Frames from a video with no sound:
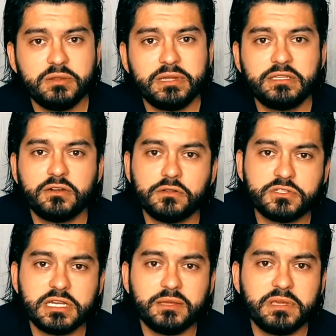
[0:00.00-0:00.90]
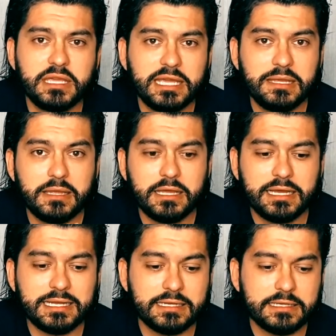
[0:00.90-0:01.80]
but they're also going to be
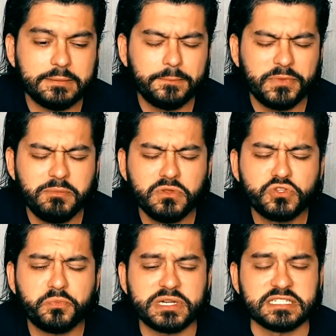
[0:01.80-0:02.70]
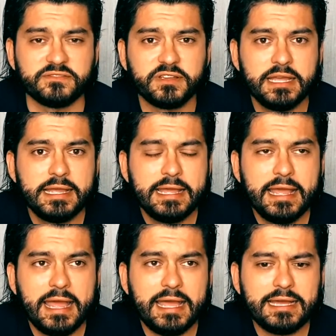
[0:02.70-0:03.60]
immune suppressive.
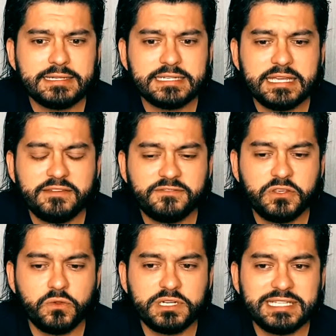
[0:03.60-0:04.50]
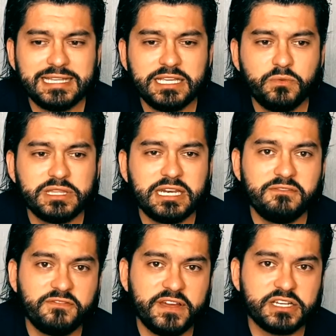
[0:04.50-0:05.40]
And if you're dealing with an
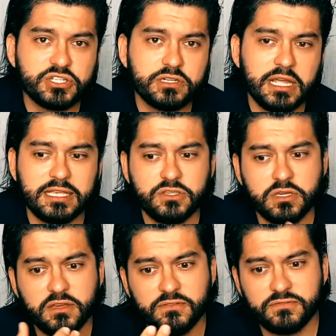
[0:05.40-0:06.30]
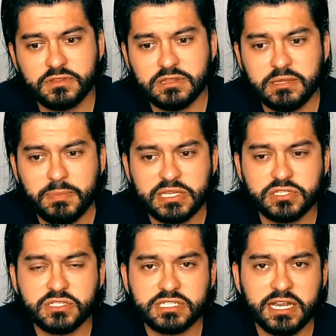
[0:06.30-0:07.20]
infection and you give the
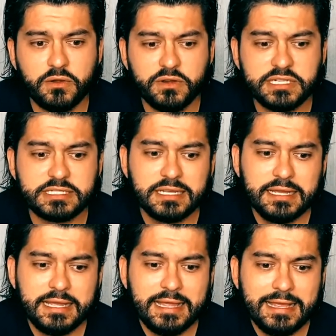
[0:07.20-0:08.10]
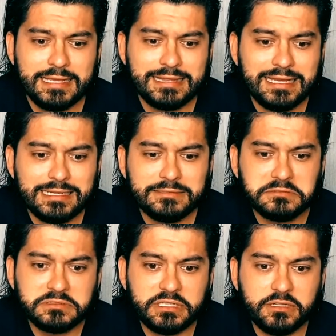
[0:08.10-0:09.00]
patient steroids, then
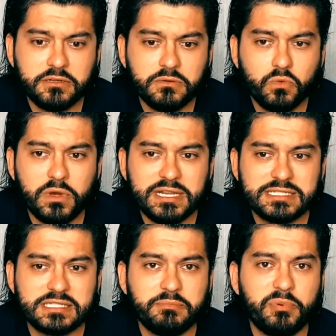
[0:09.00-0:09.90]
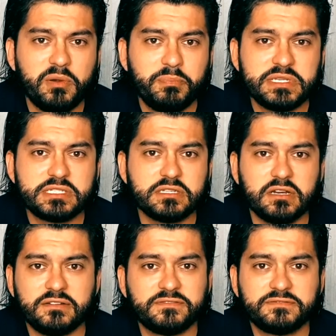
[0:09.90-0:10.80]
what is the purpose
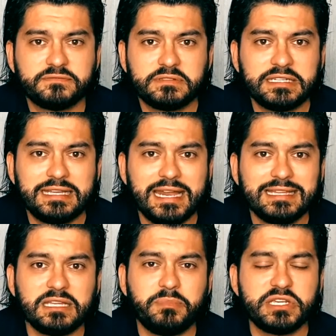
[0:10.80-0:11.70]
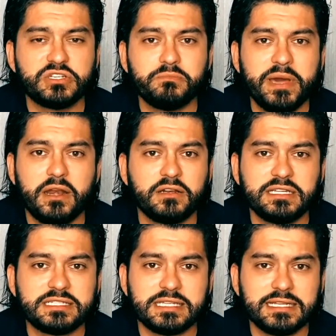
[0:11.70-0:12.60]
of getting that patient better?
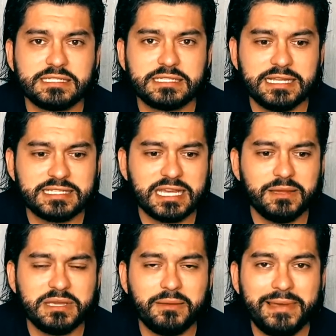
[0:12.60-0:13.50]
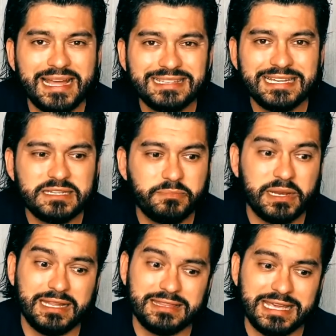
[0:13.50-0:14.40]
It's gonna be a band-aid,
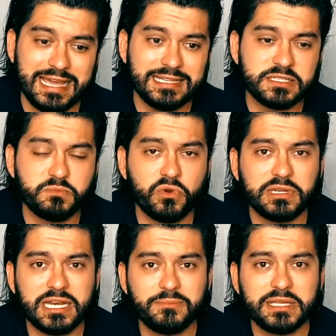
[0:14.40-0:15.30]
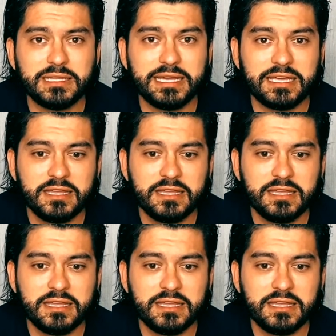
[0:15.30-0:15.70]
but in the end, it's more gonna be like